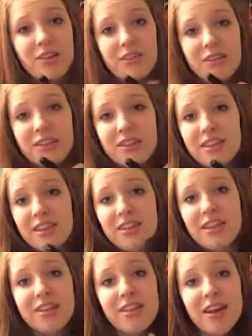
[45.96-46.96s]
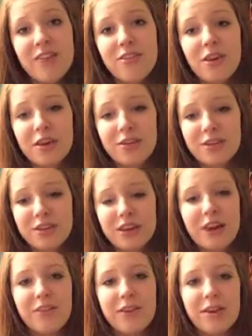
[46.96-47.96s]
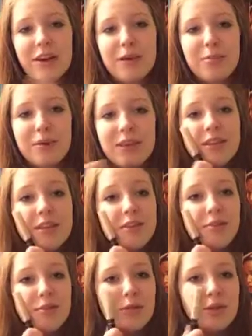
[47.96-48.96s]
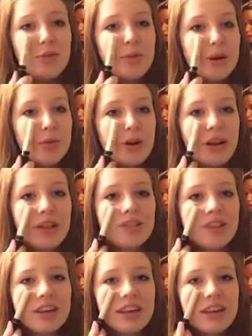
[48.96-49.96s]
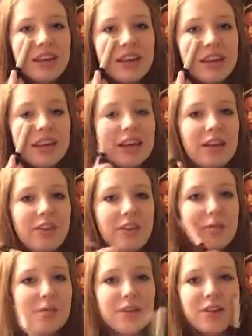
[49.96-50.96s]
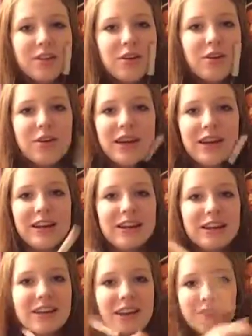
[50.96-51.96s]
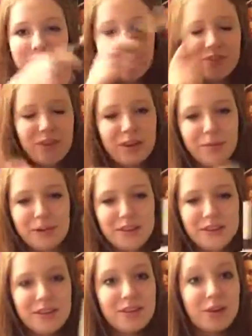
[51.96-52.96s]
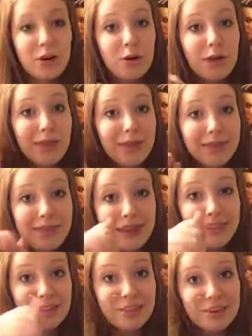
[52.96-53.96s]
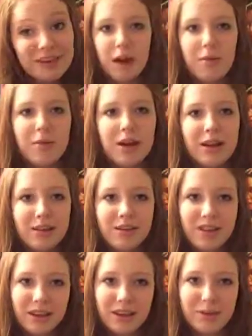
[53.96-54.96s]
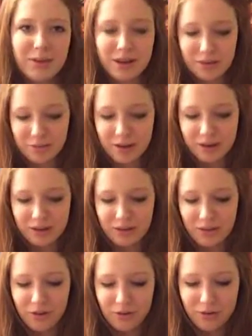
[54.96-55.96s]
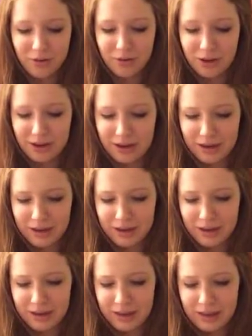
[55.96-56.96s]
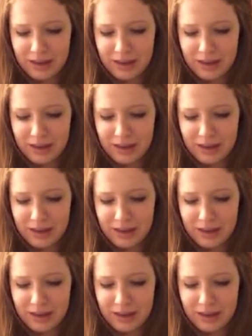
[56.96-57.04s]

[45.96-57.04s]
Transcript: lots of zits and stuff, so I use it to cover it up, and this works pretty well actually. It fits my skin tone and it covers everything up nicely, so that's good. My second makeup product is also it's